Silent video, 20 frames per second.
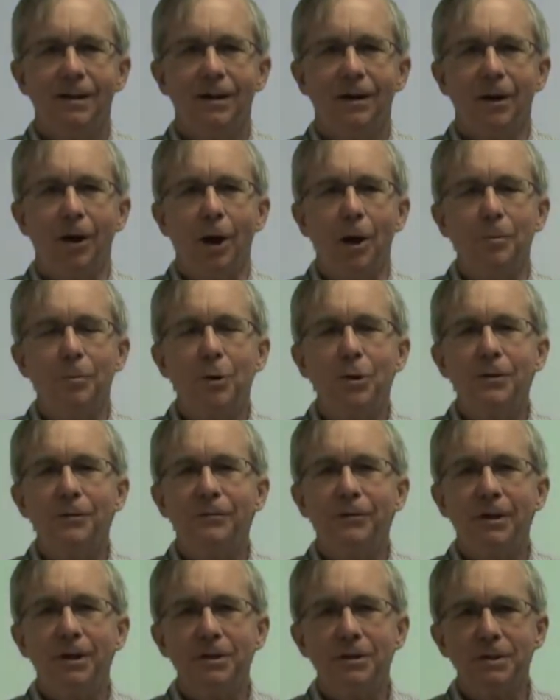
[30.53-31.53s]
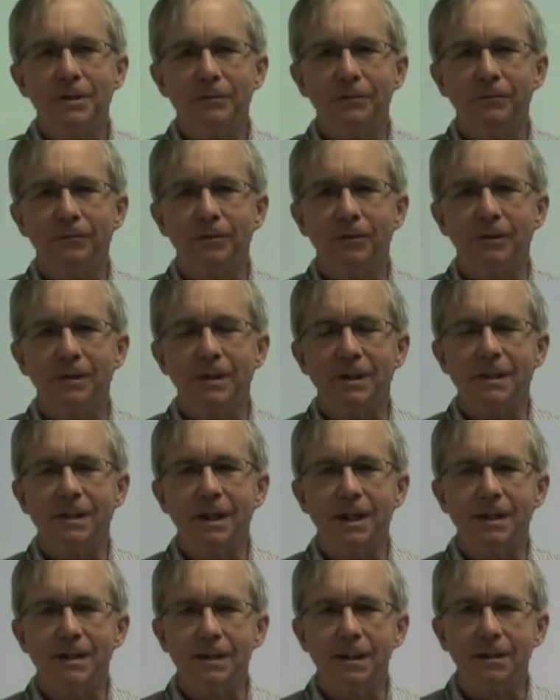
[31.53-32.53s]
Our motivation for
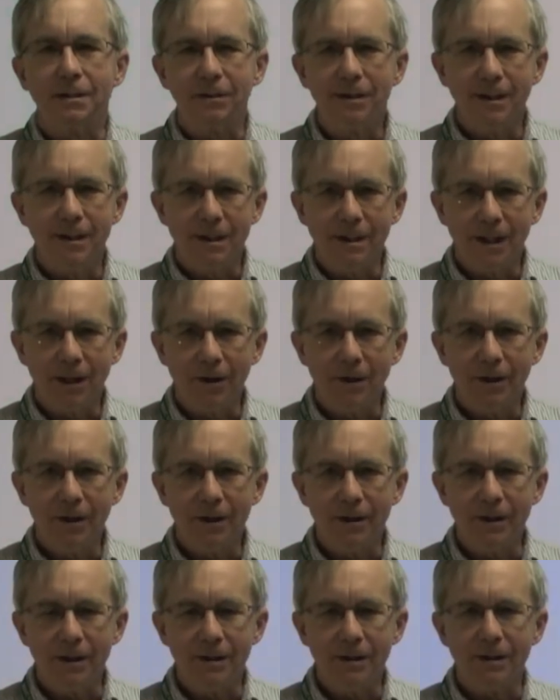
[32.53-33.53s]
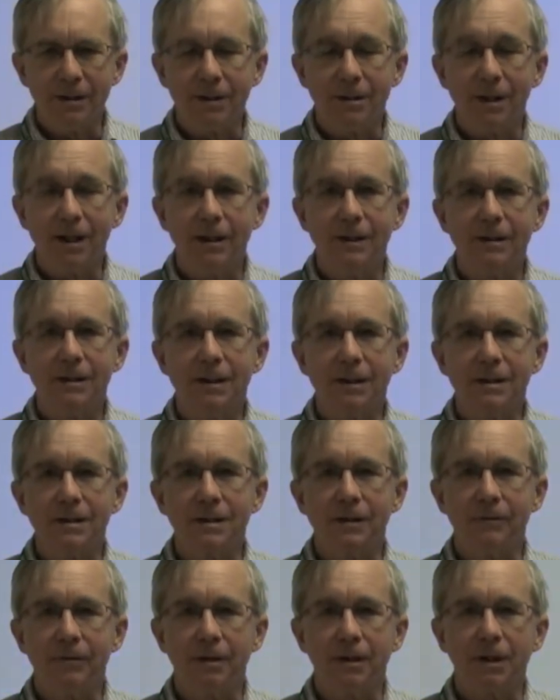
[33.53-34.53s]
discussing linearity in the context
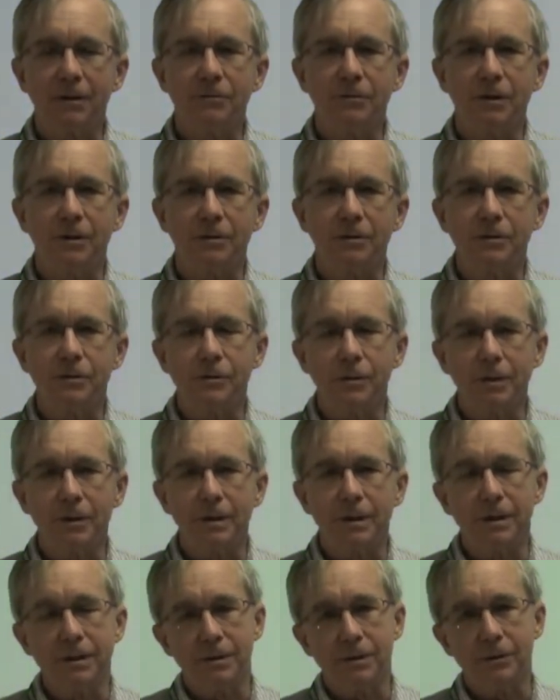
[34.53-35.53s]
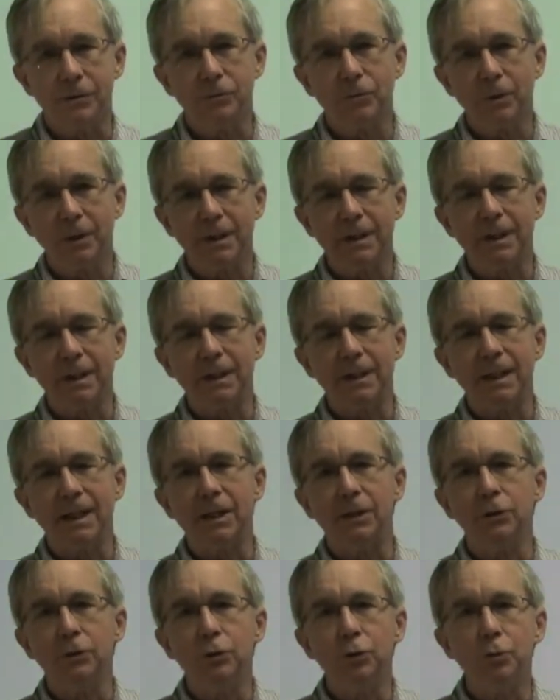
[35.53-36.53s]
of electrical circuits is really to
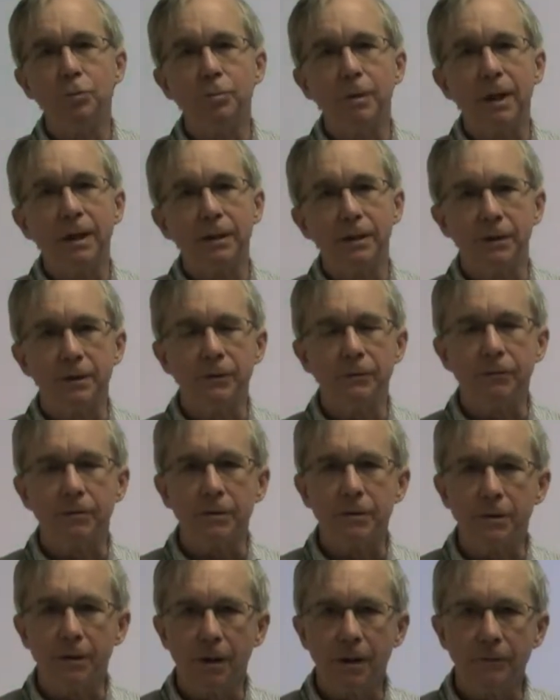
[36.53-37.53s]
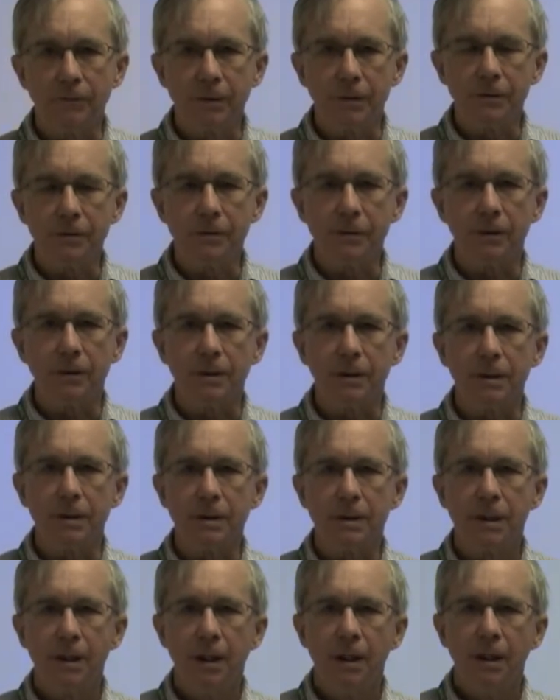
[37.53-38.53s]
gain new methods for solving circuits.